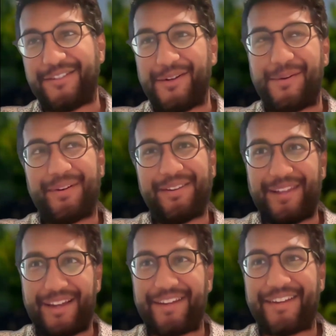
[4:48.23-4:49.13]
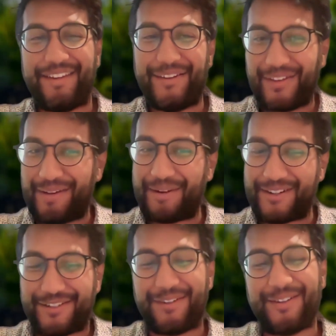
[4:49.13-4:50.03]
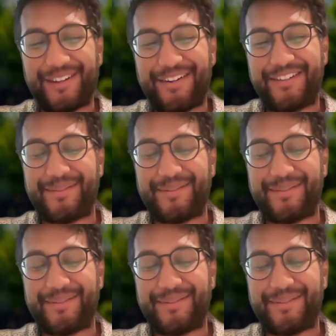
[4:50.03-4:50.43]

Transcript: So like Eli mentioned earlier,